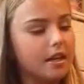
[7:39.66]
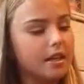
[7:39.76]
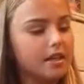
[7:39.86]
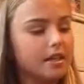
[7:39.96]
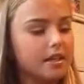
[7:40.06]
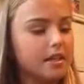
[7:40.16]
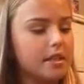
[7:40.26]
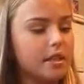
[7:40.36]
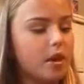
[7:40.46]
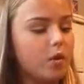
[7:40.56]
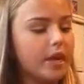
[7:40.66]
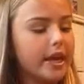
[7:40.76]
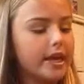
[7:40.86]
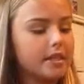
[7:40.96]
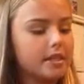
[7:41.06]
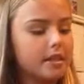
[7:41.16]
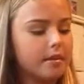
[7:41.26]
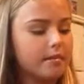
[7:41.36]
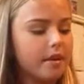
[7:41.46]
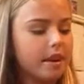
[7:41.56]
This is the Yogi
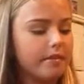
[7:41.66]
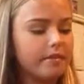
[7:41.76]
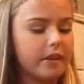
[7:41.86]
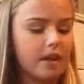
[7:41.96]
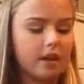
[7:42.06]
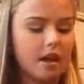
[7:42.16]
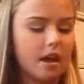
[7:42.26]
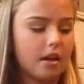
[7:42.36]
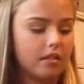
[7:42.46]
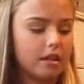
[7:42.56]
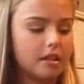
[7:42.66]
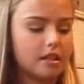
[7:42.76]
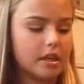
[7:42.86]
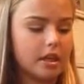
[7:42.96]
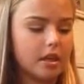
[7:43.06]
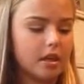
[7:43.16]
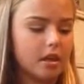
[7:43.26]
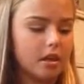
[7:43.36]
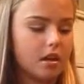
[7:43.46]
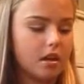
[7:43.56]
Cinnamon Vanilla Healthy Skin
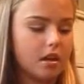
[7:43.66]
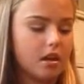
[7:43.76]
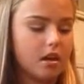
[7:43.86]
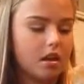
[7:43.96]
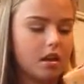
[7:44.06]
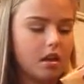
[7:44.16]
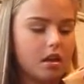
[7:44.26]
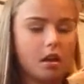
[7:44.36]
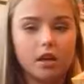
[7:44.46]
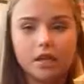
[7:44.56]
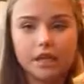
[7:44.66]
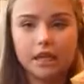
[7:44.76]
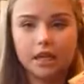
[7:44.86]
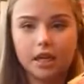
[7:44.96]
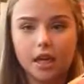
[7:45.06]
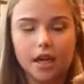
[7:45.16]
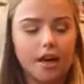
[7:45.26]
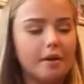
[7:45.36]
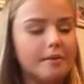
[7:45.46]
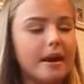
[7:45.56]
tea.
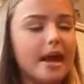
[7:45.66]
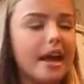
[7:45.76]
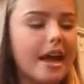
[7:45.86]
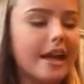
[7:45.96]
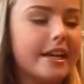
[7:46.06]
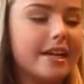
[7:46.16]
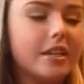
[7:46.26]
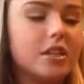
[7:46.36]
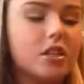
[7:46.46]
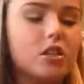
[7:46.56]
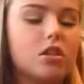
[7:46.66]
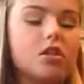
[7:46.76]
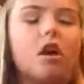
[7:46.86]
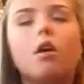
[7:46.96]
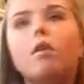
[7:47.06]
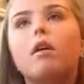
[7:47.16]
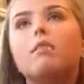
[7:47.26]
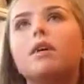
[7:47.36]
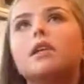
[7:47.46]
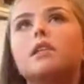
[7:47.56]
It is so
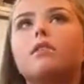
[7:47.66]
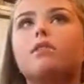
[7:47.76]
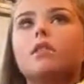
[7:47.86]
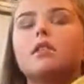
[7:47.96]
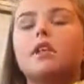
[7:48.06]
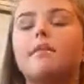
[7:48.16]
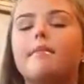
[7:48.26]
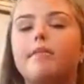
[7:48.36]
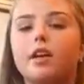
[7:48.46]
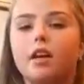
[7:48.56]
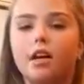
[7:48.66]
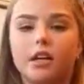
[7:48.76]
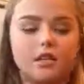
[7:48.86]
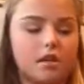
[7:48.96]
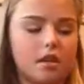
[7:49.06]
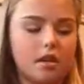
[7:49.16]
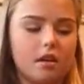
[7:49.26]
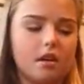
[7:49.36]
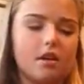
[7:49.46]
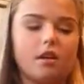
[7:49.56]
amazing for this time of year.
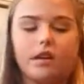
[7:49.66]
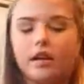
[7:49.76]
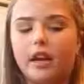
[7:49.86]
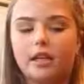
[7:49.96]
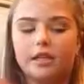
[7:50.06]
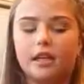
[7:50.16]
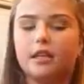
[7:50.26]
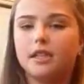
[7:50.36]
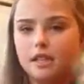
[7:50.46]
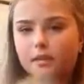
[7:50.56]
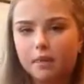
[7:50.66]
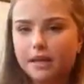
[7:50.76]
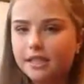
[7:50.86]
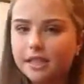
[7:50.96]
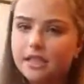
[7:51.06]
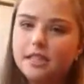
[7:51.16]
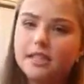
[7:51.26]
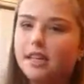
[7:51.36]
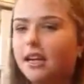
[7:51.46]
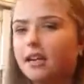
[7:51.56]
It has like the
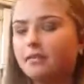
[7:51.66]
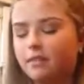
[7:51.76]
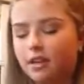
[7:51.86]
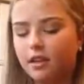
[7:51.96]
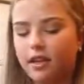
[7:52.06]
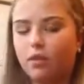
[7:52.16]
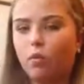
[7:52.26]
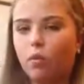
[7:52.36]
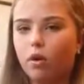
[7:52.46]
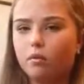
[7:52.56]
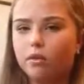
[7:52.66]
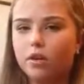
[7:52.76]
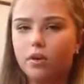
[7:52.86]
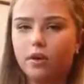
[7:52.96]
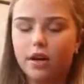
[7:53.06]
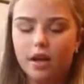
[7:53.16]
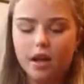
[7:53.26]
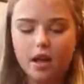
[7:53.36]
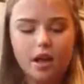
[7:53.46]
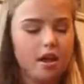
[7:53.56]
spices that like the warmth to it,
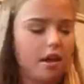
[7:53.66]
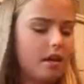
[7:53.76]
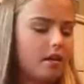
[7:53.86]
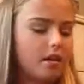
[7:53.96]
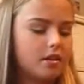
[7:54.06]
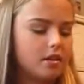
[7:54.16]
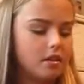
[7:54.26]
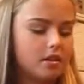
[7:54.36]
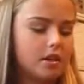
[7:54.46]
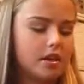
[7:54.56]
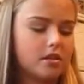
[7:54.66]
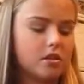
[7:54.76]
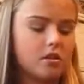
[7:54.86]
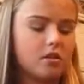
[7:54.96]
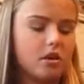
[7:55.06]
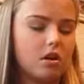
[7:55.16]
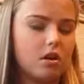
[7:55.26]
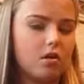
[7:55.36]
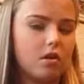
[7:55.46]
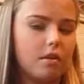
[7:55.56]
and it tastes
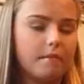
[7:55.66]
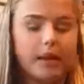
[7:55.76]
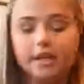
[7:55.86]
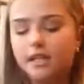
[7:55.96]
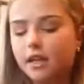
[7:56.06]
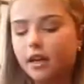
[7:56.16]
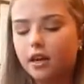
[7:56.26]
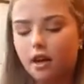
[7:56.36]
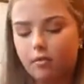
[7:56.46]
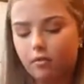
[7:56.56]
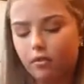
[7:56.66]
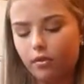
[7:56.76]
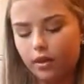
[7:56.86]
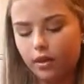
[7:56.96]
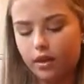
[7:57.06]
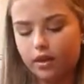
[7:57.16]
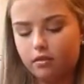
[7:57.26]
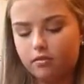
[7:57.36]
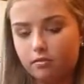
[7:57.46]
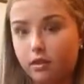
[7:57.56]
so amazing. I'm really
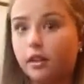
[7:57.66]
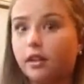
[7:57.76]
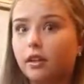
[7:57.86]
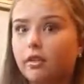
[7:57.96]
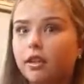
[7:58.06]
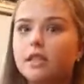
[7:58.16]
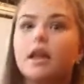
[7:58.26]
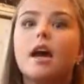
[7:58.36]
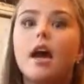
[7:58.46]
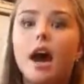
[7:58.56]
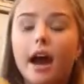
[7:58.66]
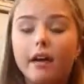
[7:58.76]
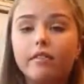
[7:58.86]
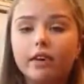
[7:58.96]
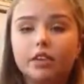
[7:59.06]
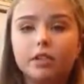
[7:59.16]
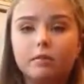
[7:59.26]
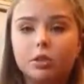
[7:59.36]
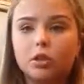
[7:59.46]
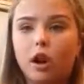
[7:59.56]
loving this. I've actually
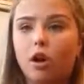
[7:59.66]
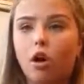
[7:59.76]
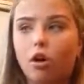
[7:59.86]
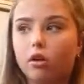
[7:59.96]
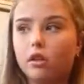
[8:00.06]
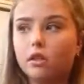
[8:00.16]
been trying all of